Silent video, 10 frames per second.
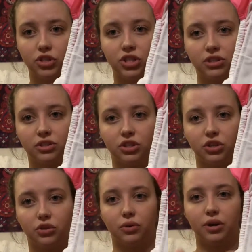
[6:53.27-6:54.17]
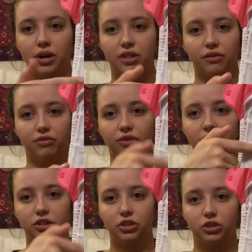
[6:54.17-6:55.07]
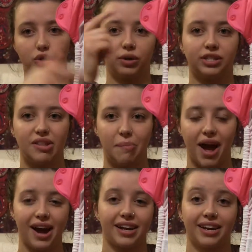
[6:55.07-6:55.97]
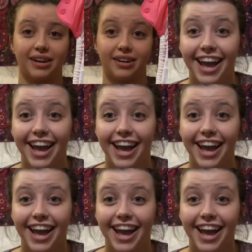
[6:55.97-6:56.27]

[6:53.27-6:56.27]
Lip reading: just do the front towards the back.